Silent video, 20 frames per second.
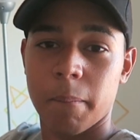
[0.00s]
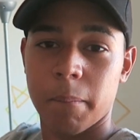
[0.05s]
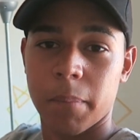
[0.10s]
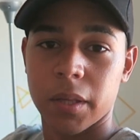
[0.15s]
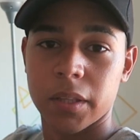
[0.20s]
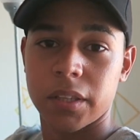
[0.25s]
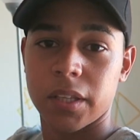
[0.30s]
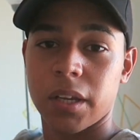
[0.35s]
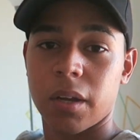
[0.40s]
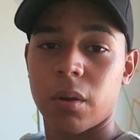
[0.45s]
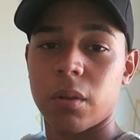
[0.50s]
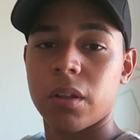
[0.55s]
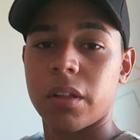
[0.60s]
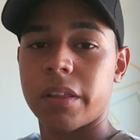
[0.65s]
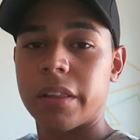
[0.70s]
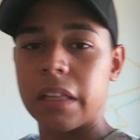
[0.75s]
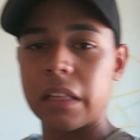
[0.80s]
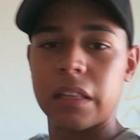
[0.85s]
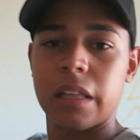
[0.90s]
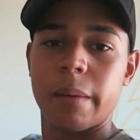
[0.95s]
But the
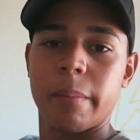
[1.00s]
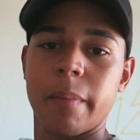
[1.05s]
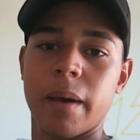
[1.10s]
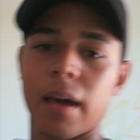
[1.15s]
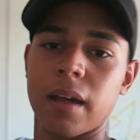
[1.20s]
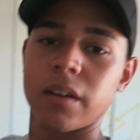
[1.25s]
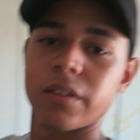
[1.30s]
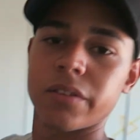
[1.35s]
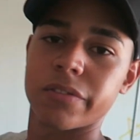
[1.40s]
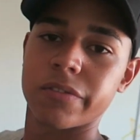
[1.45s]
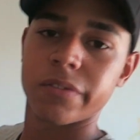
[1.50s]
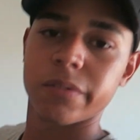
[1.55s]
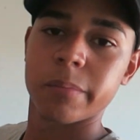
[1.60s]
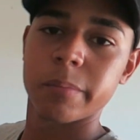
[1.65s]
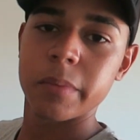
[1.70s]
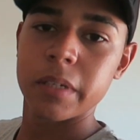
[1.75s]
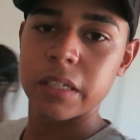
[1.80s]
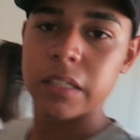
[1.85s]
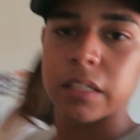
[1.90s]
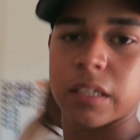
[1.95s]
only thing that matters for
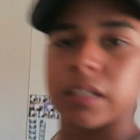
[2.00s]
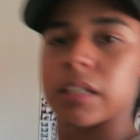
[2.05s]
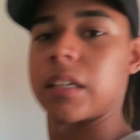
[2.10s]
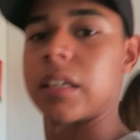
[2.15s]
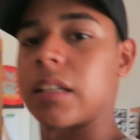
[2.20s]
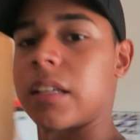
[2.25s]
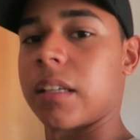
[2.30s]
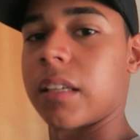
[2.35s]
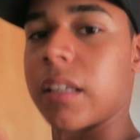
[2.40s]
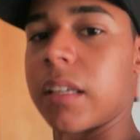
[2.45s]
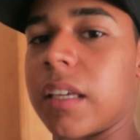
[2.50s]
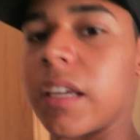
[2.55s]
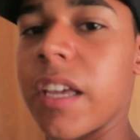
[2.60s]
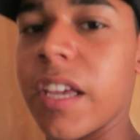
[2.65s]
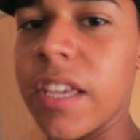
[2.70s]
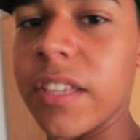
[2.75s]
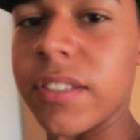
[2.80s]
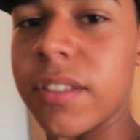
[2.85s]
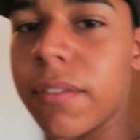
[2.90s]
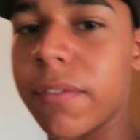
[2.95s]
me
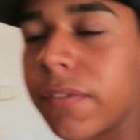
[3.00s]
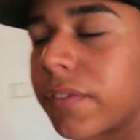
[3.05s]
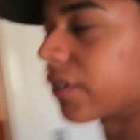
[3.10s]
is the